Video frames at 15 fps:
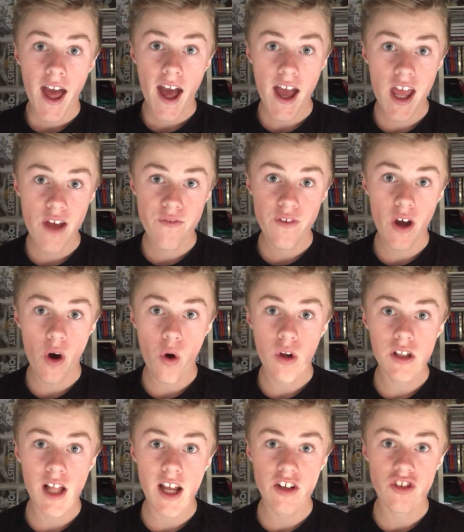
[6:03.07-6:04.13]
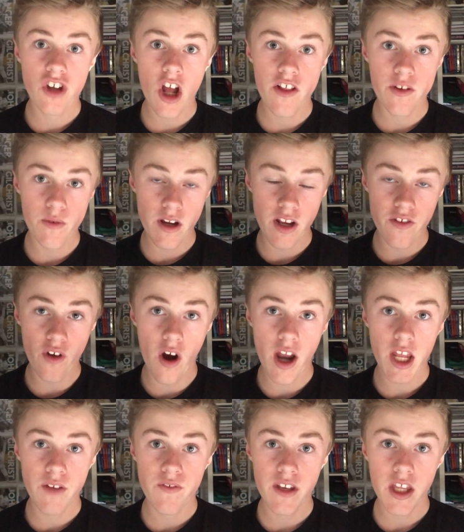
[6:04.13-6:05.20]
AFL Clash Guernsey
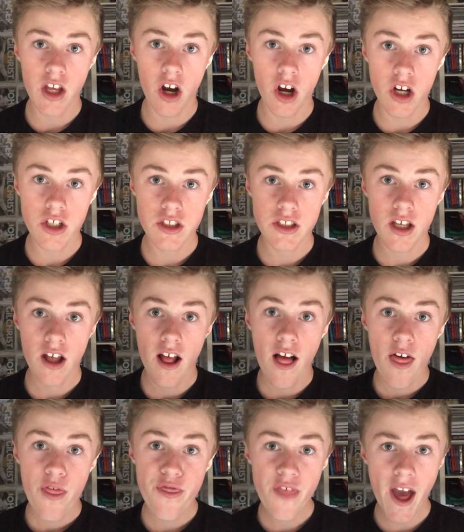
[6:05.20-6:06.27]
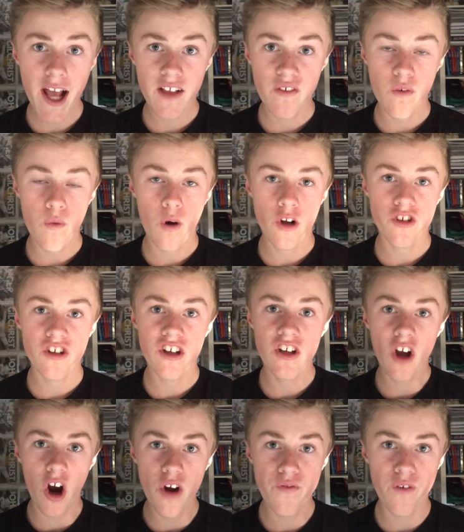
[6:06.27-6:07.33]
redesigning videos. Thanks for watching,
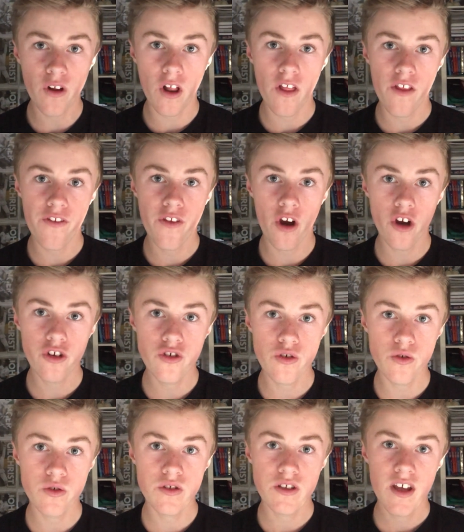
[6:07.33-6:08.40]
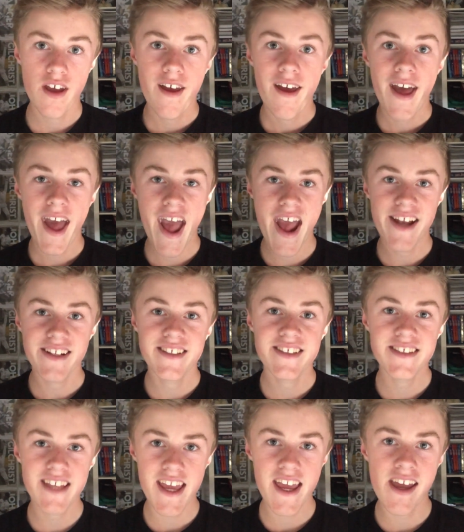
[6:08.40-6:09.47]
go follow the socials, and
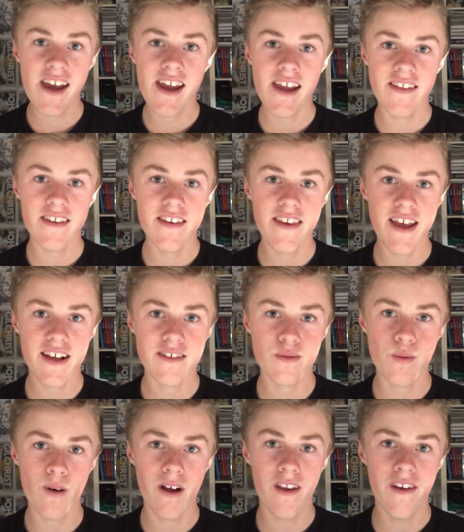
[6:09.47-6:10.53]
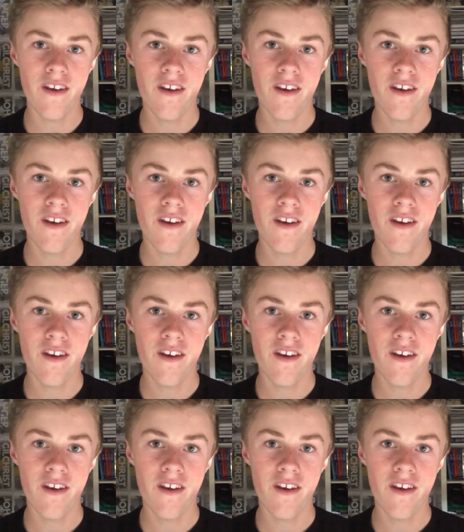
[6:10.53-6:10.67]
see you in the next one.